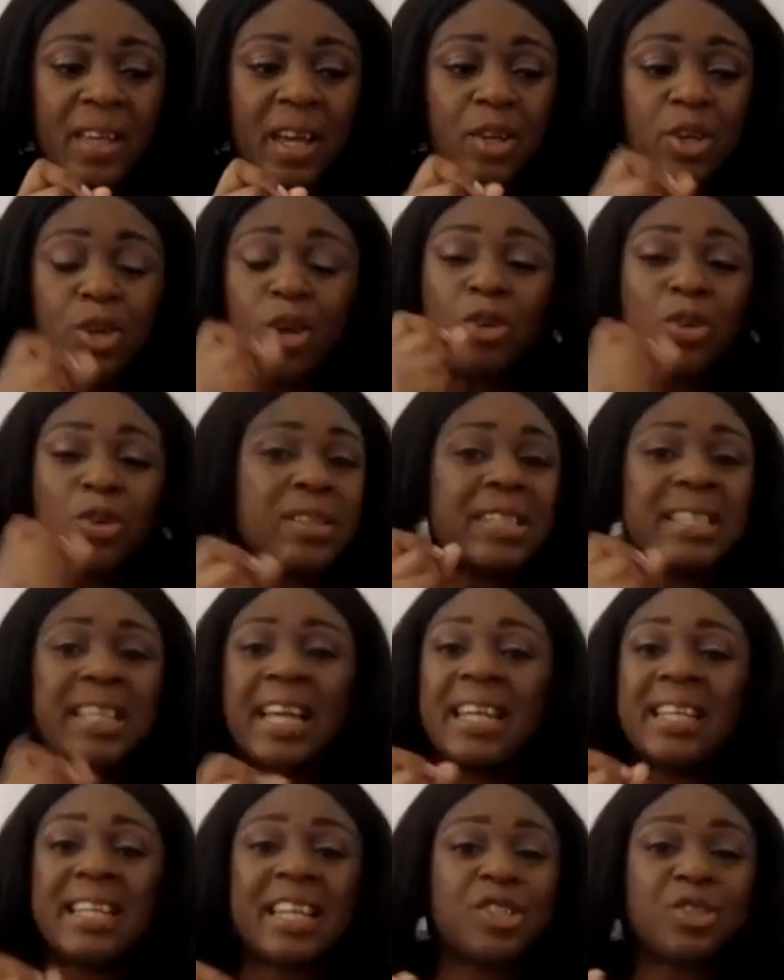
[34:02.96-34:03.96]
you're not
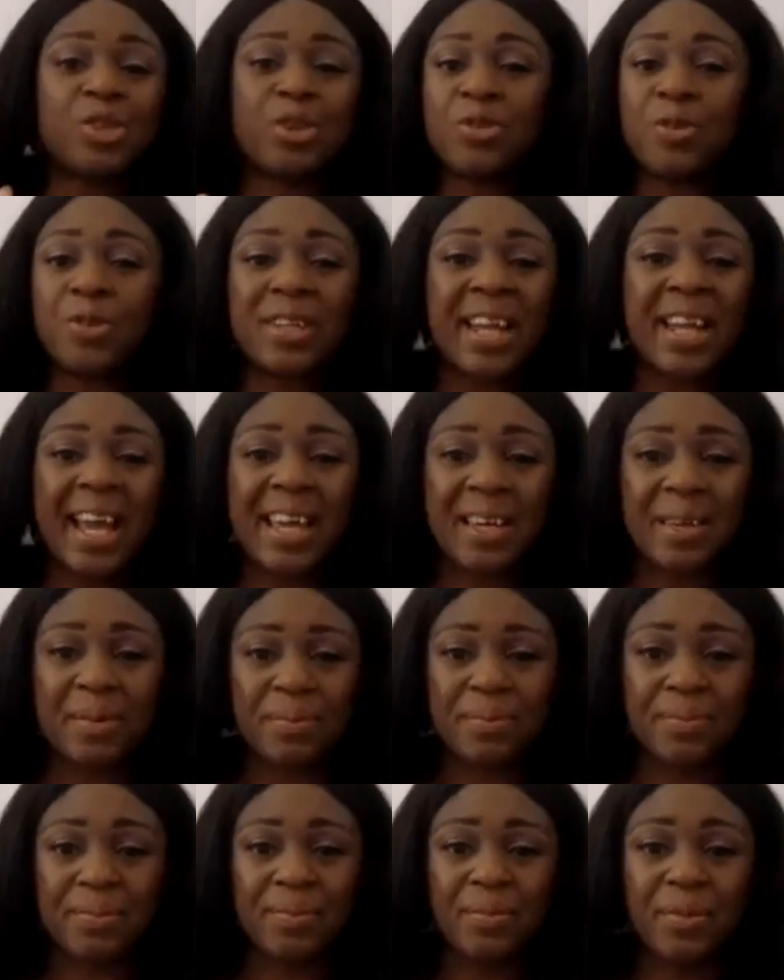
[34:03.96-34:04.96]
selling this on your name.
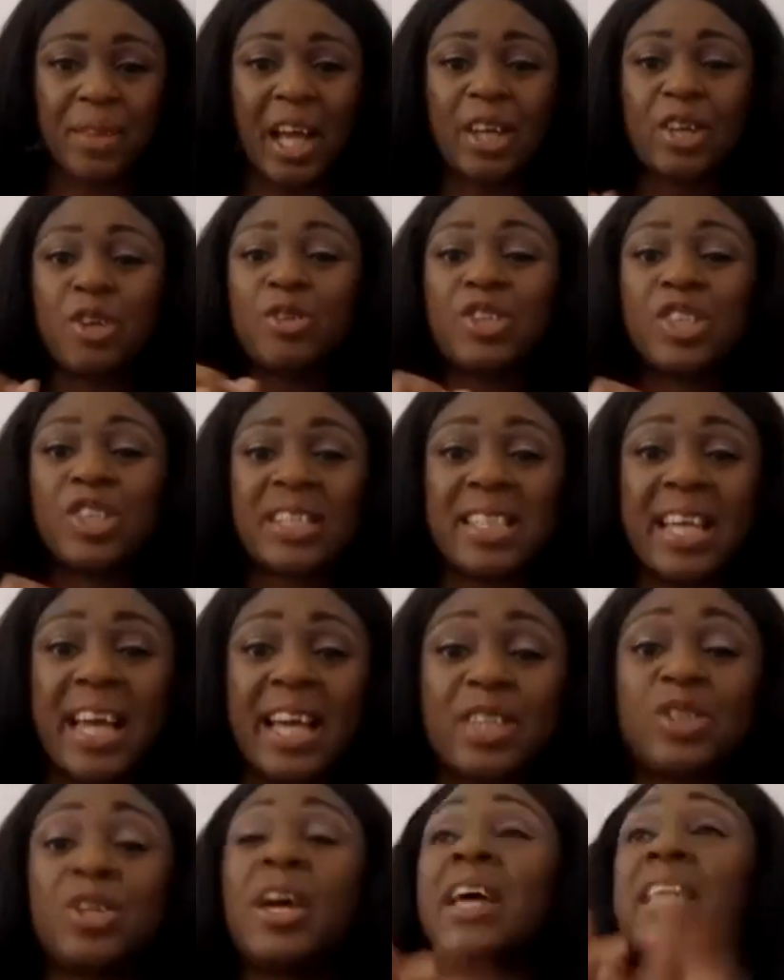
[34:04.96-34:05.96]
Like you just said,